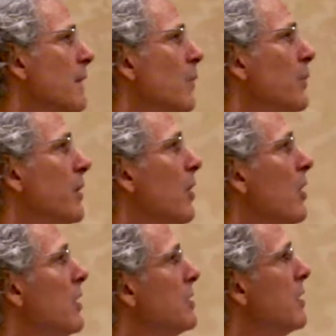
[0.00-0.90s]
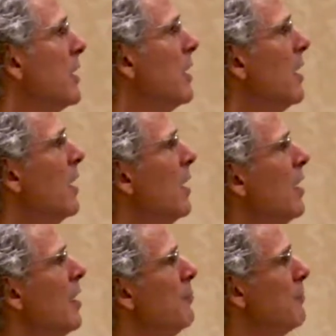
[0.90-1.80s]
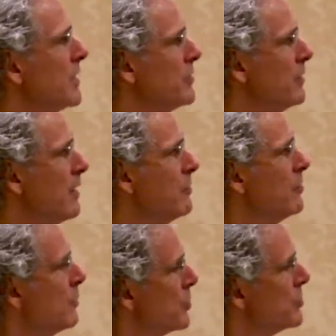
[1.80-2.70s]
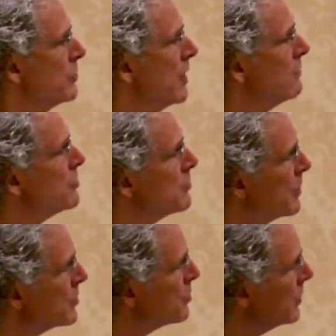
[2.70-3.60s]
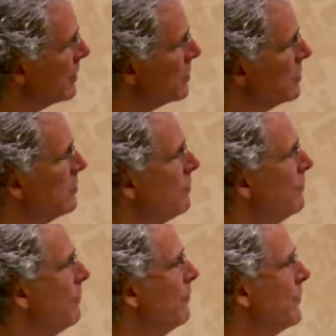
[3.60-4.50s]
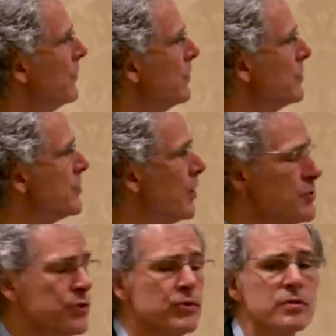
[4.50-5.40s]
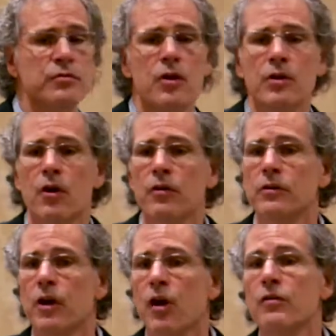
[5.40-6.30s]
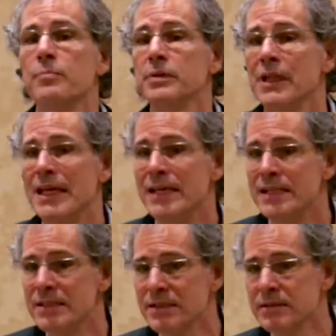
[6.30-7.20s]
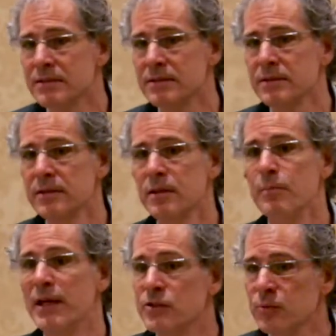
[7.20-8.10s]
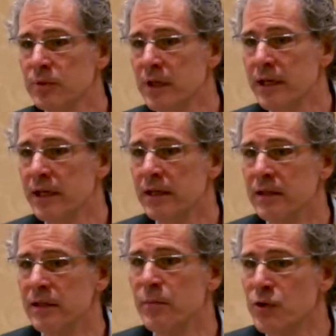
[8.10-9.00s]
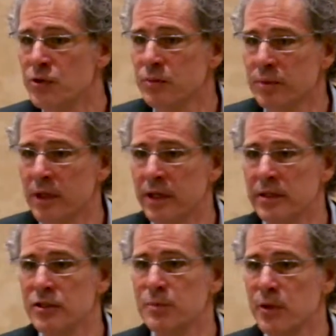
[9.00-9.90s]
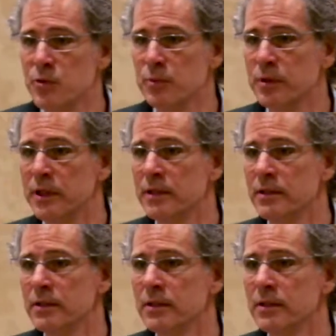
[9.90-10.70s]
We call it mental level, emotional level, spiritual level. Some schools of thought call it planes, the mental plane, the emotional plane, the spiritual plane.